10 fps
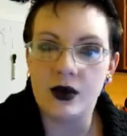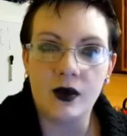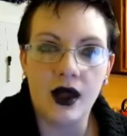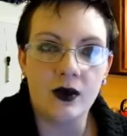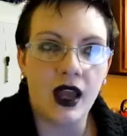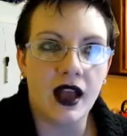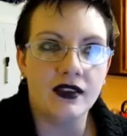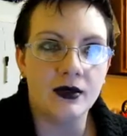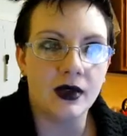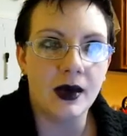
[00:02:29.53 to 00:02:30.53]
We had
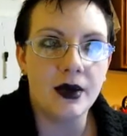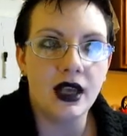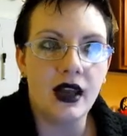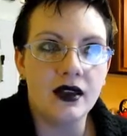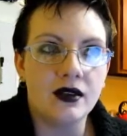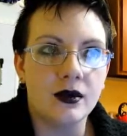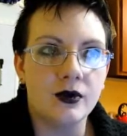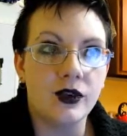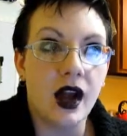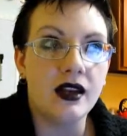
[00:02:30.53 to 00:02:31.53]
some lemonade and some
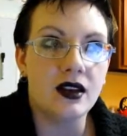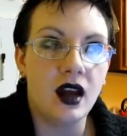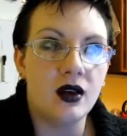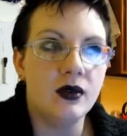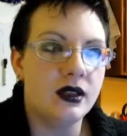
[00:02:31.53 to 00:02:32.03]
fried dough,